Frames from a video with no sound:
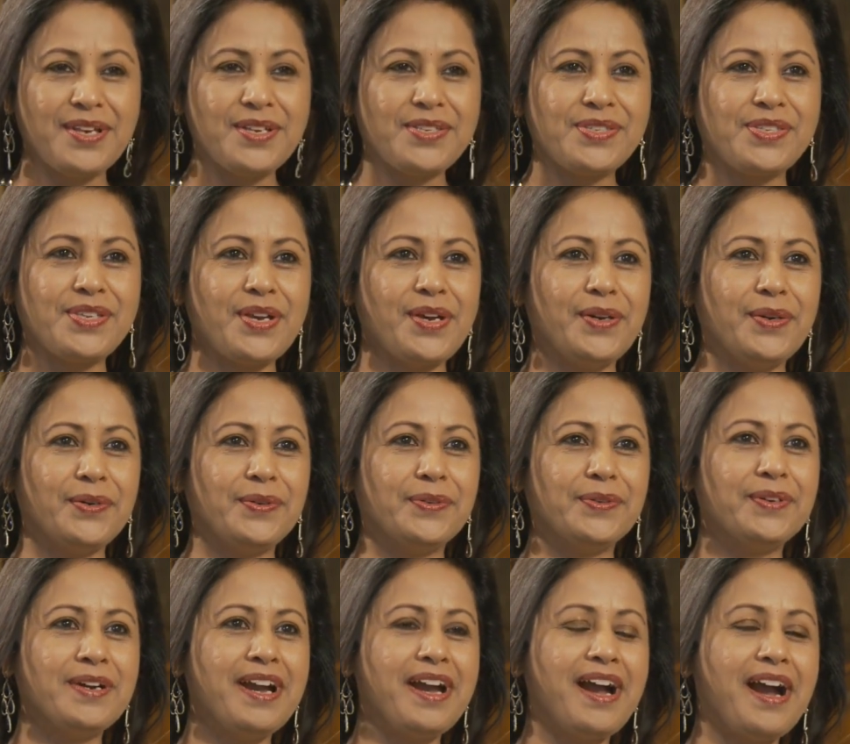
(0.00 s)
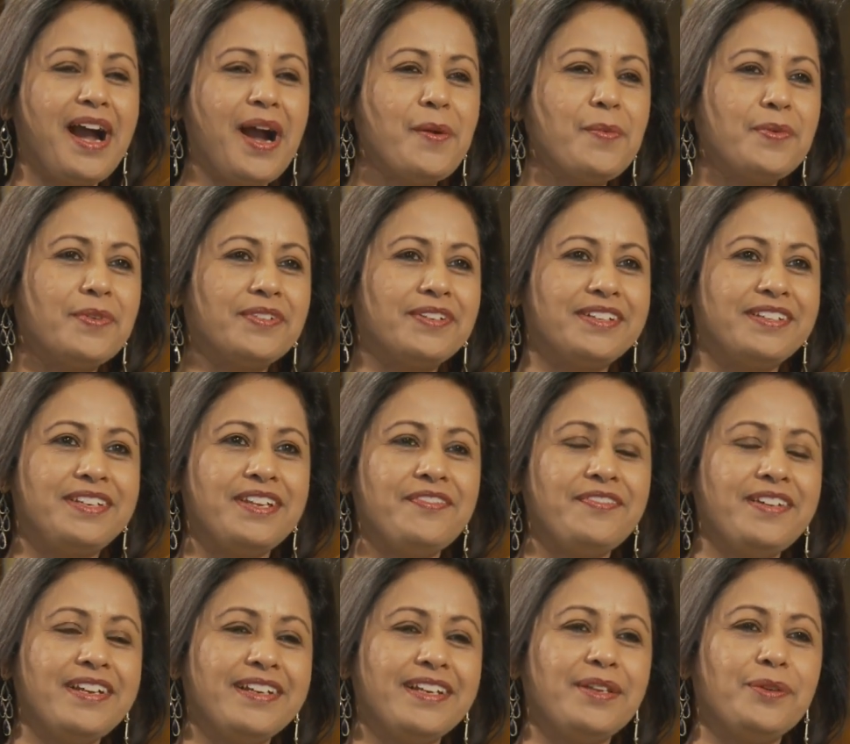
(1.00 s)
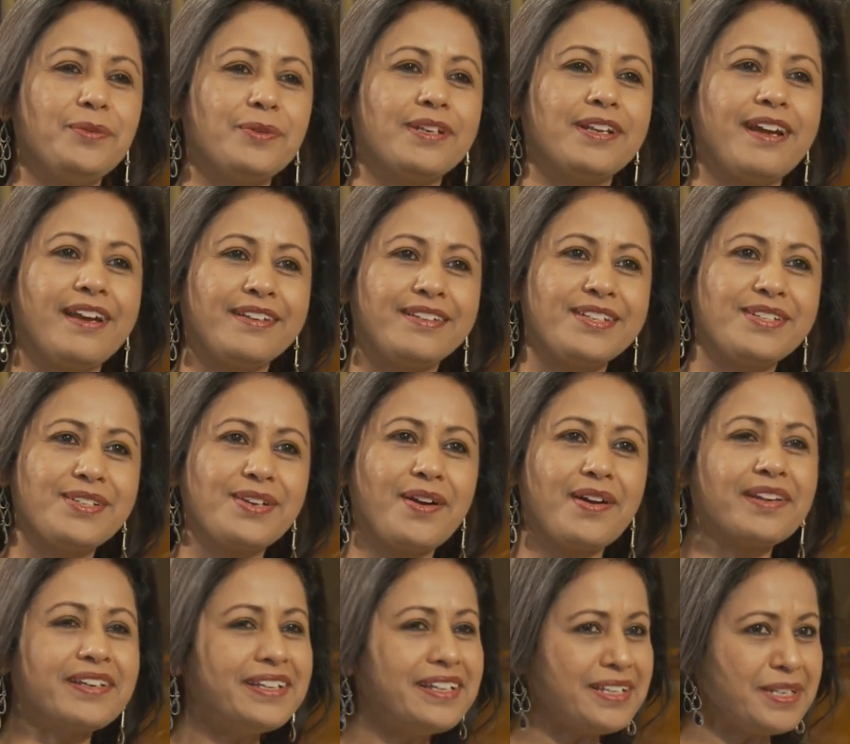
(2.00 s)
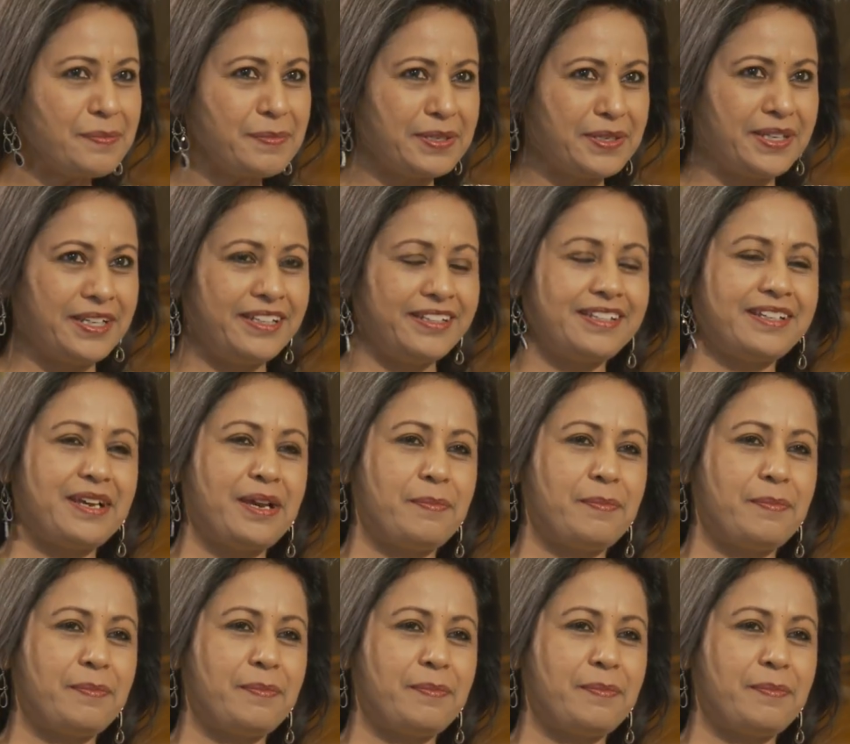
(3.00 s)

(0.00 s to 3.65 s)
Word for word: So I would definitely would like to talk a little bit